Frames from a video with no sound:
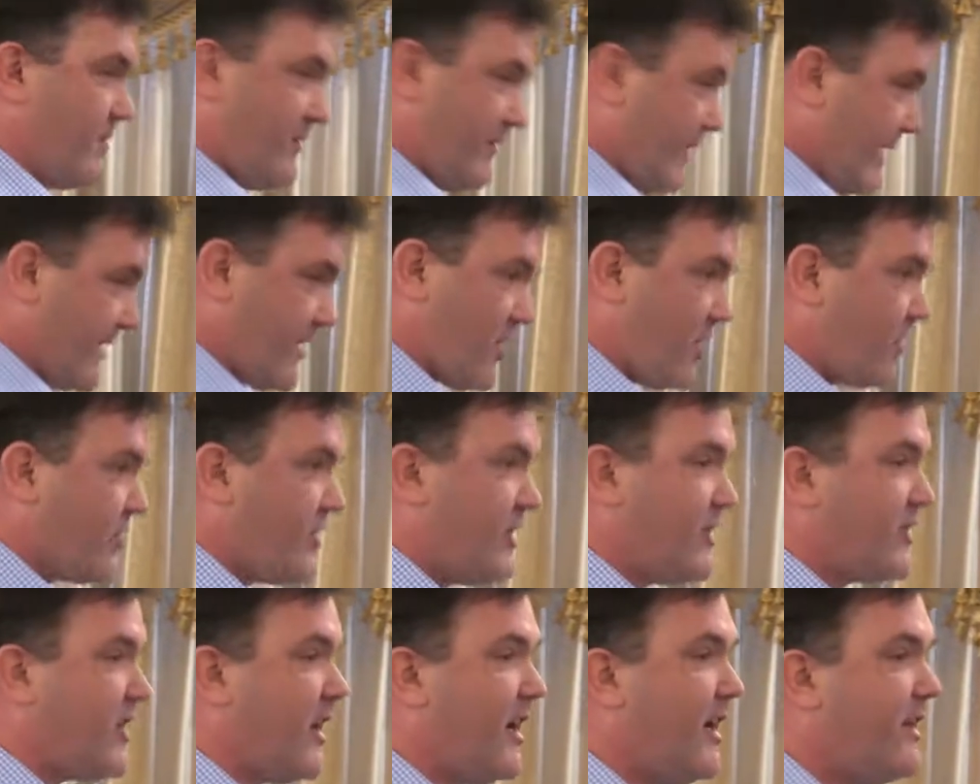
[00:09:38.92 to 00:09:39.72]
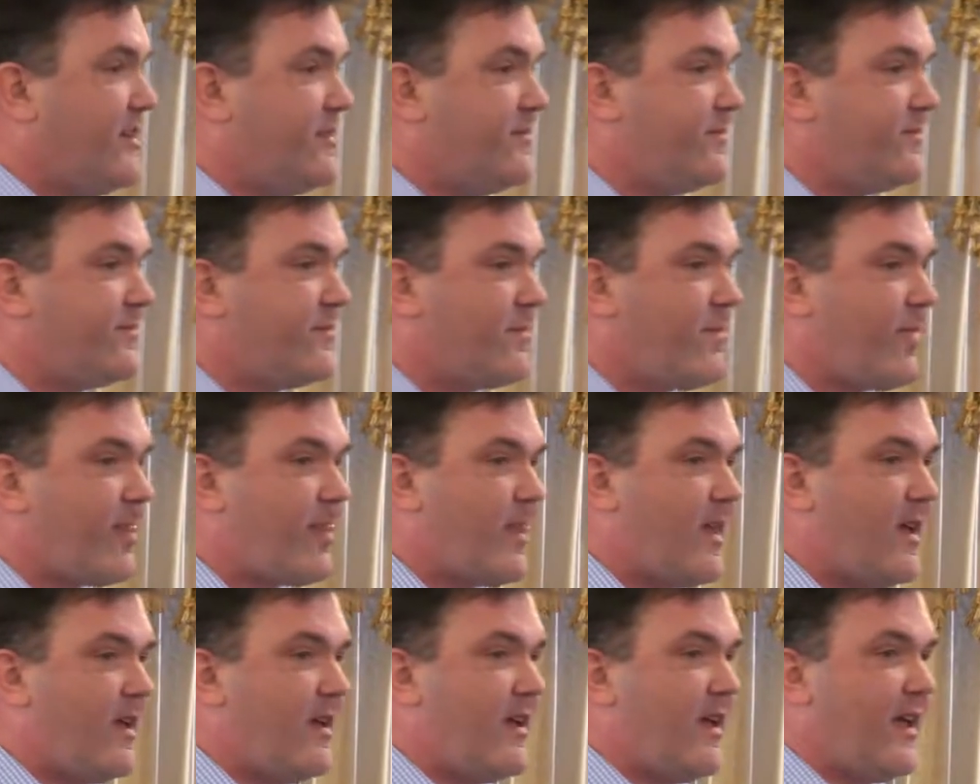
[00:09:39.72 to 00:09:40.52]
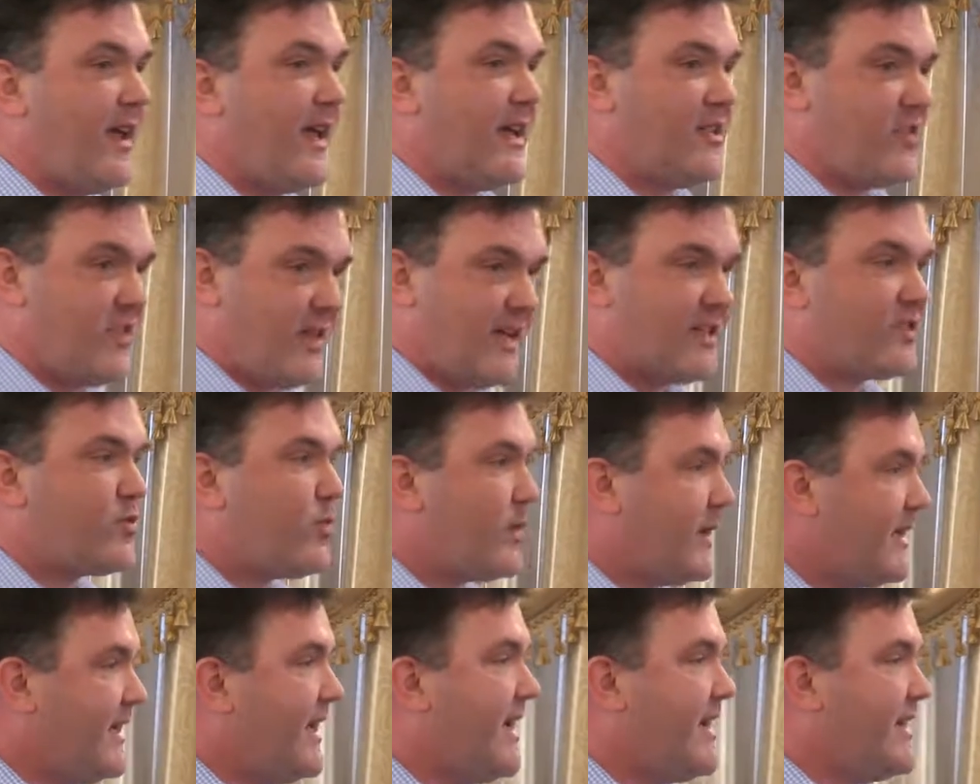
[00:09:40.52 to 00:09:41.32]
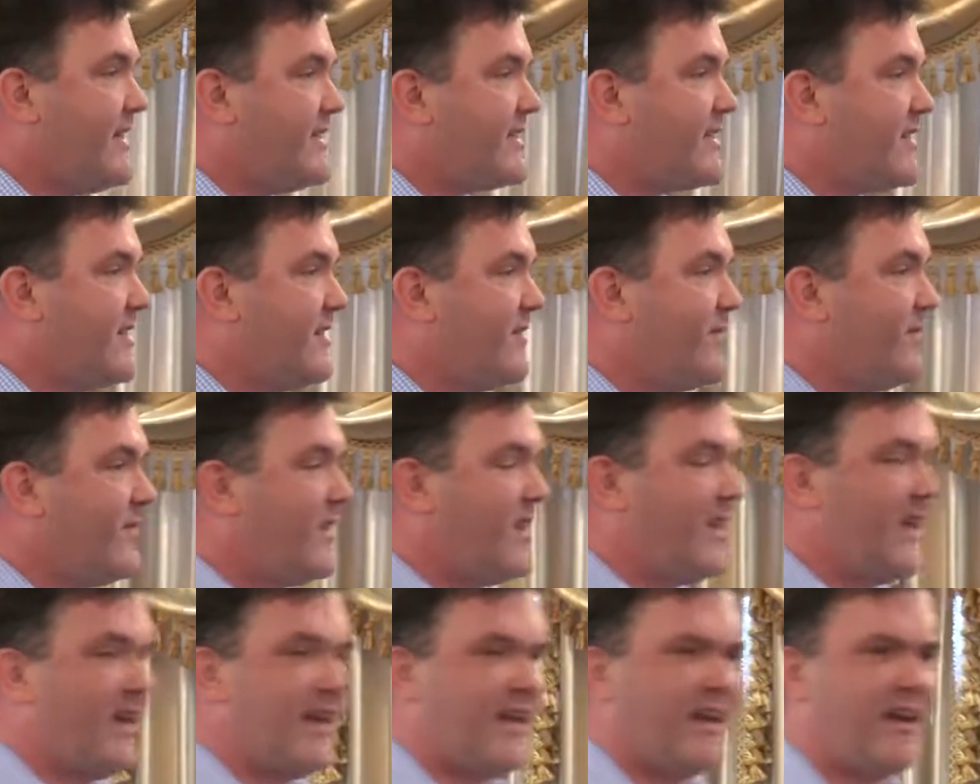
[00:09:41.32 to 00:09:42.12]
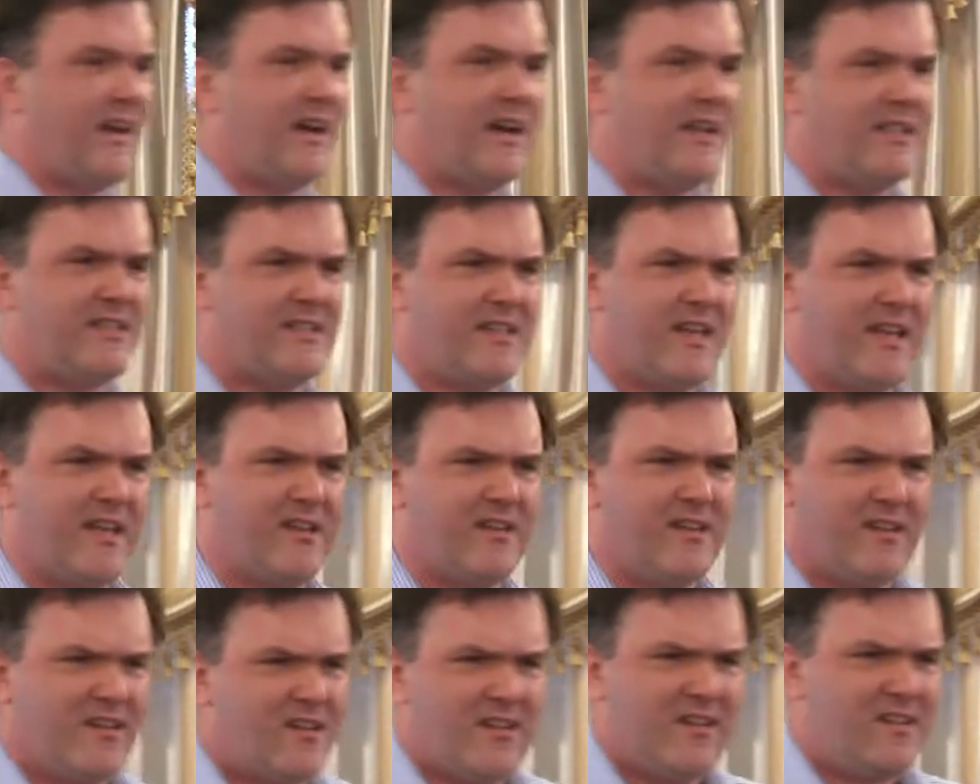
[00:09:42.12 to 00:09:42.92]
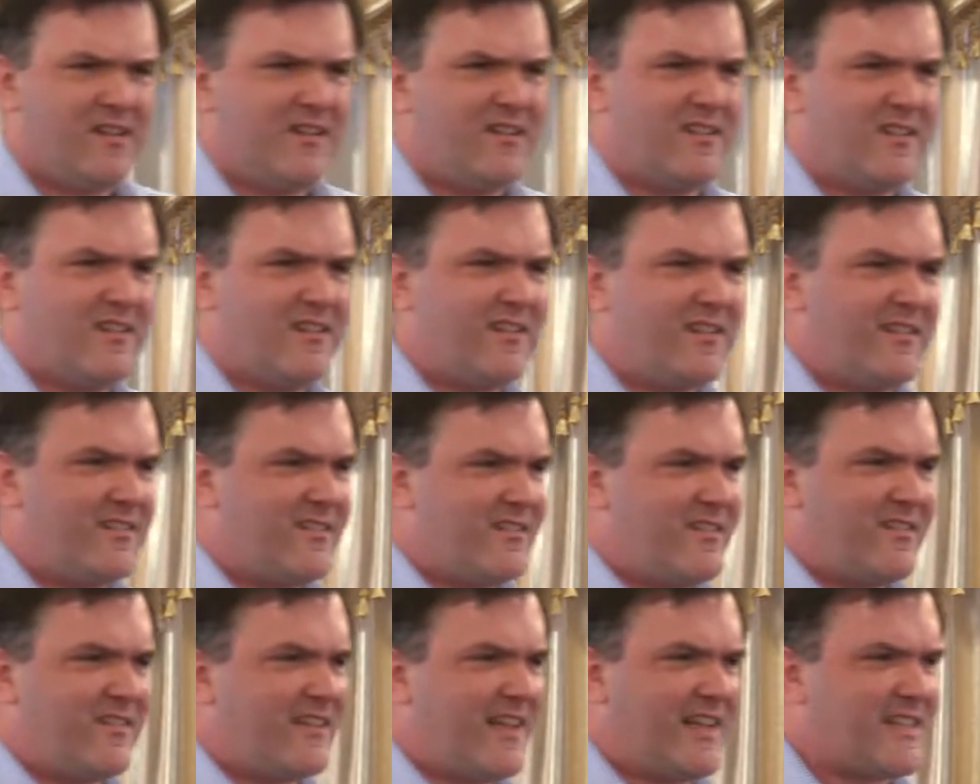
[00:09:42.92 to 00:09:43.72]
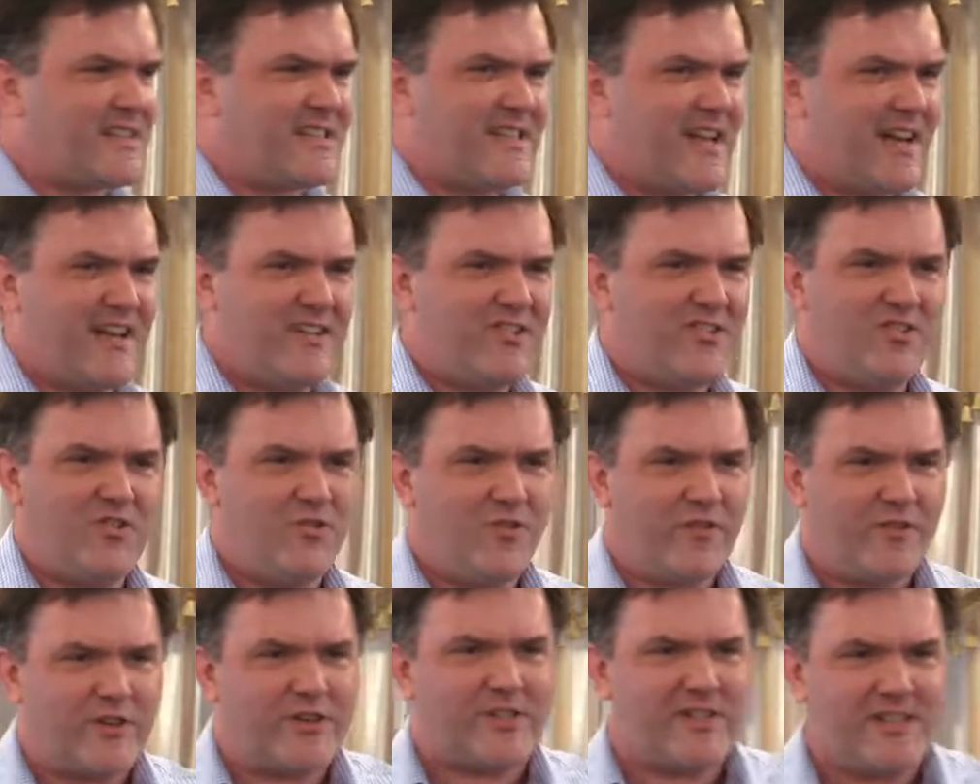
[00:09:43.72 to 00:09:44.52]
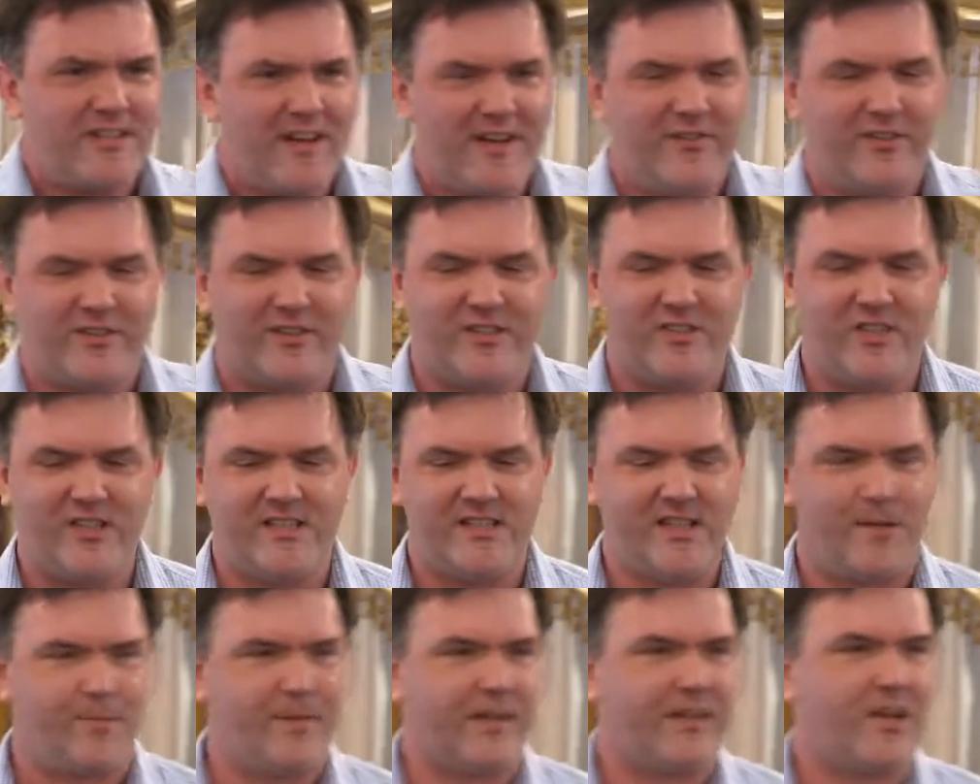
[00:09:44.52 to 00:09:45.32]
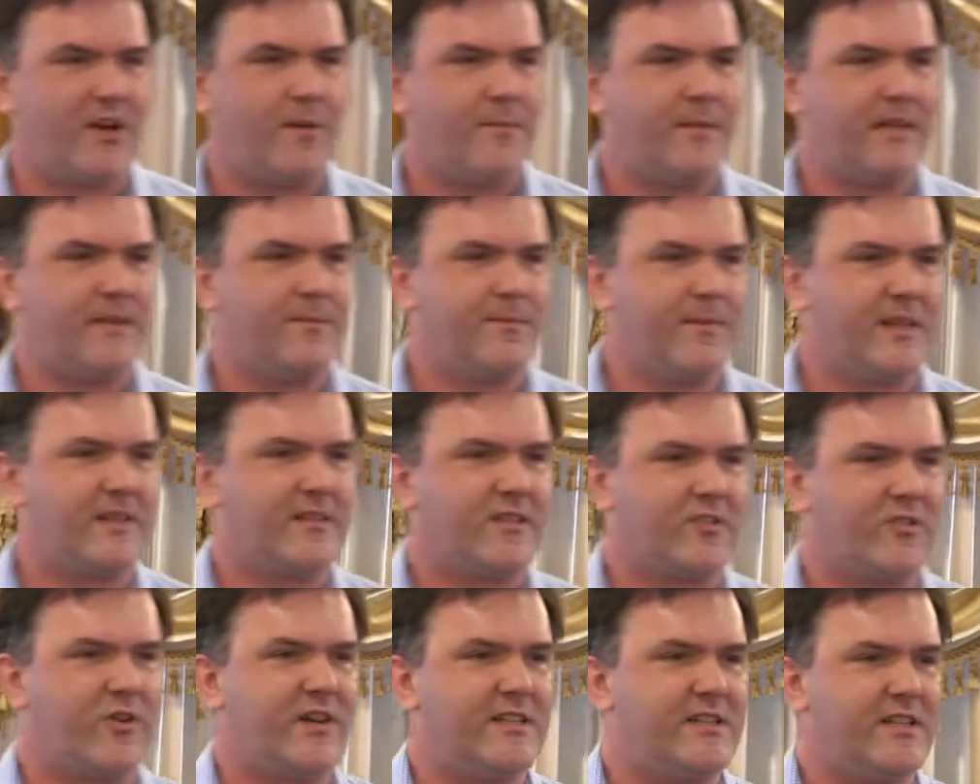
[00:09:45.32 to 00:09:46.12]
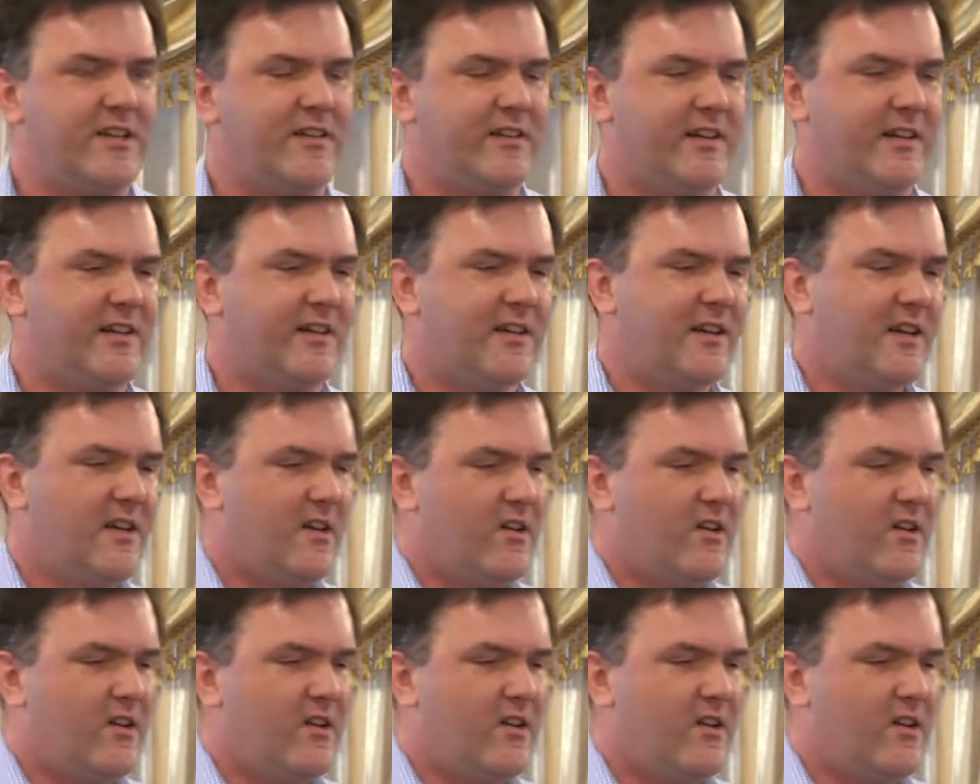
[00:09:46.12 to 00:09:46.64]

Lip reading: That's all she taught. And she had 20 A's. And I said, that's not university level. And she said, but they all met the criteria.